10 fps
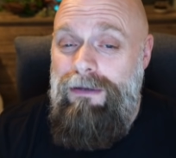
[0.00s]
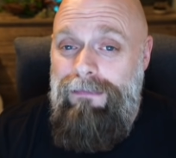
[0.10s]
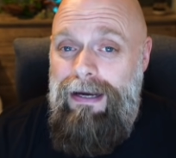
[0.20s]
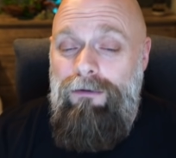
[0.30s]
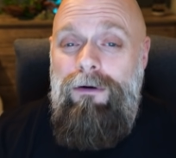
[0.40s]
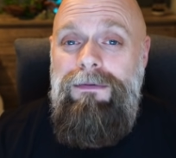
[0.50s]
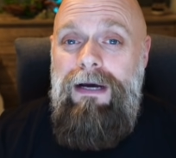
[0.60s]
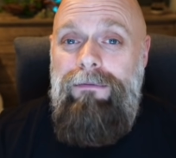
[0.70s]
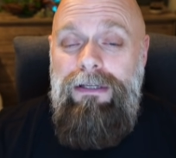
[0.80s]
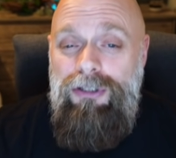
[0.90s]
microbes
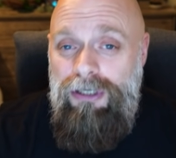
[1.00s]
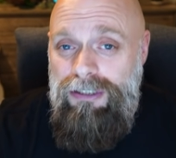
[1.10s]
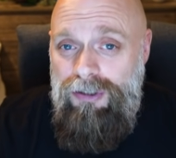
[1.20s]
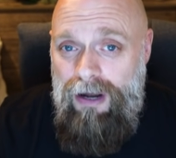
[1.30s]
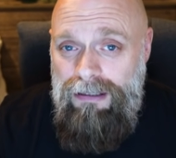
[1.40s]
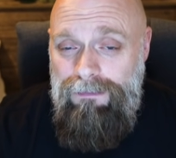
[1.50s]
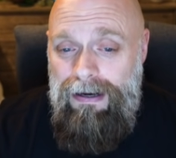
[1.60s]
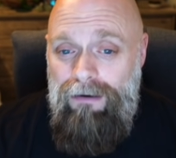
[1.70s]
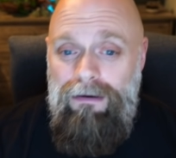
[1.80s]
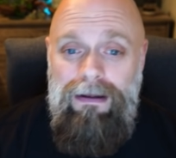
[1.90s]
that we just talked
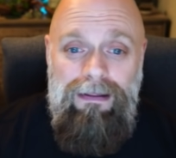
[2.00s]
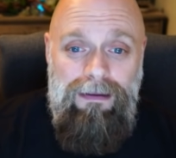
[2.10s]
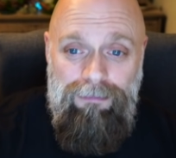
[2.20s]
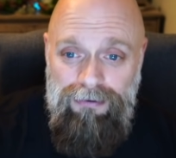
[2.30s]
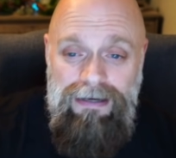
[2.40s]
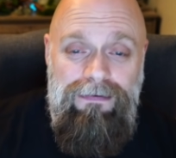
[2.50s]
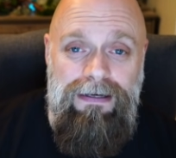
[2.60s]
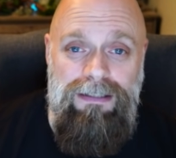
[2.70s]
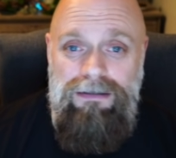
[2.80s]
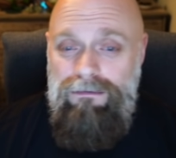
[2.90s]
about in the
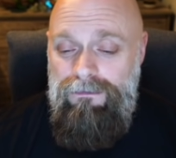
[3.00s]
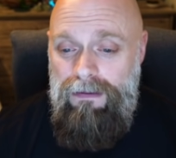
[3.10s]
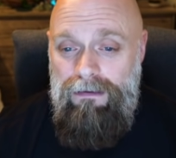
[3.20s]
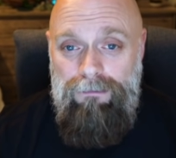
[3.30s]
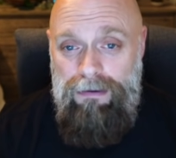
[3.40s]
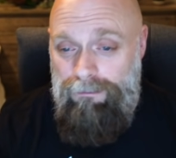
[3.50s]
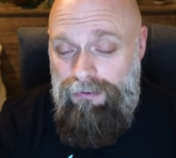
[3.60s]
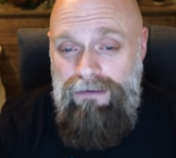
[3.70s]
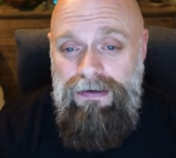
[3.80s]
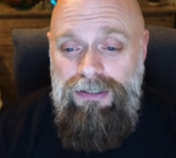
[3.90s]
previous
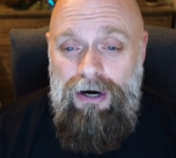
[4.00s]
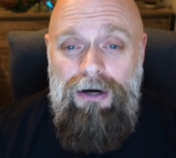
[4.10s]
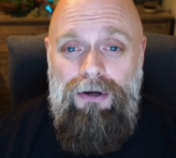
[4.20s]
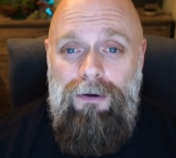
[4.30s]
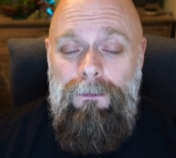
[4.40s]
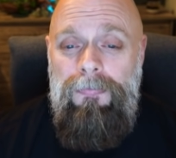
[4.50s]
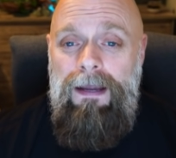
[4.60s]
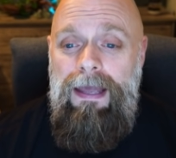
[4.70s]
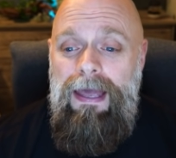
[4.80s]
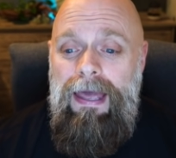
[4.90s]
article,
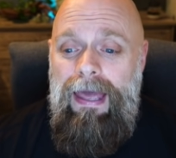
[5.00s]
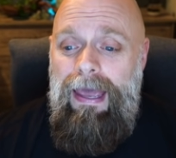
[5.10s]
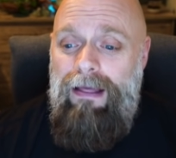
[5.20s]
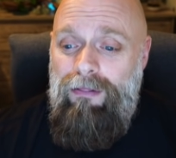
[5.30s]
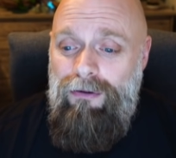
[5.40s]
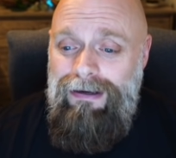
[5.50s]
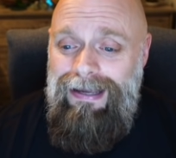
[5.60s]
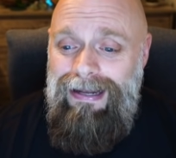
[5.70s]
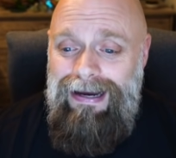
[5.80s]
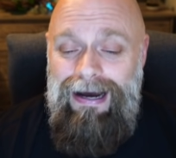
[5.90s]
and look
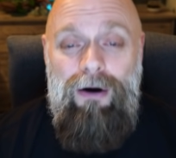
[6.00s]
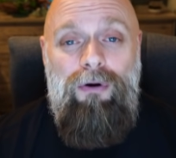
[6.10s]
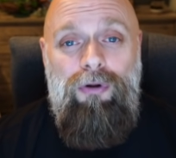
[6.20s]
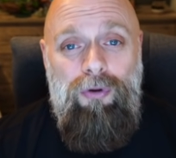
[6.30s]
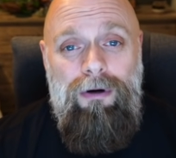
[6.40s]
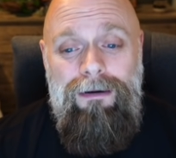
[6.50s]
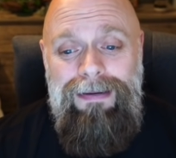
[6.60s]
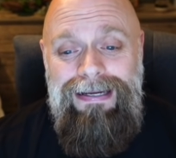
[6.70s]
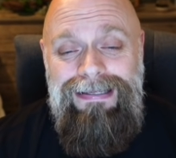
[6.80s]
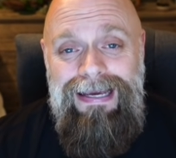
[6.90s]
at how
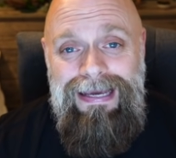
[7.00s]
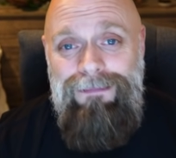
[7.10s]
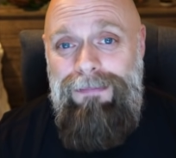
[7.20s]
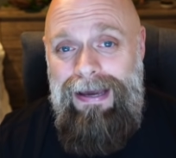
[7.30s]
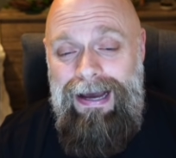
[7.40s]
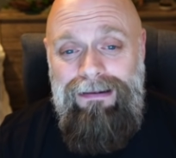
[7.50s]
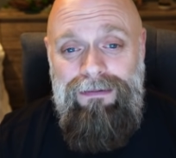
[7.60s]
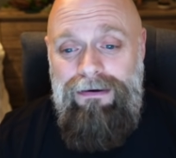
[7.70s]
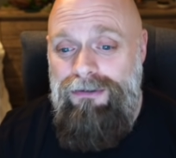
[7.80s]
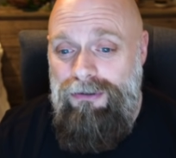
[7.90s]
chloramines impact
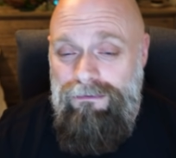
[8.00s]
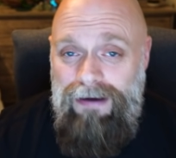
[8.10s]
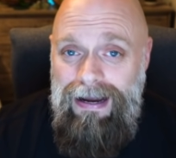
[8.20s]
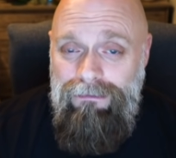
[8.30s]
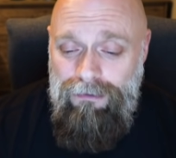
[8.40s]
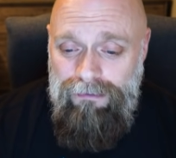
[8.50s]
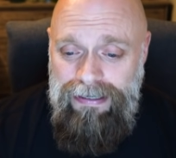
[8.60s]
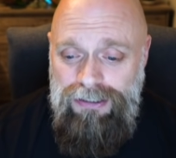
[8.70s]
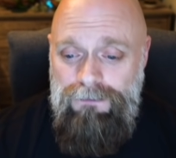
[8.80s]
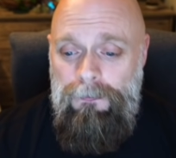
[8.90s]
their survival
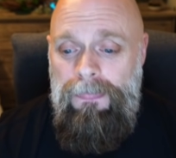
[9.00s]
rates.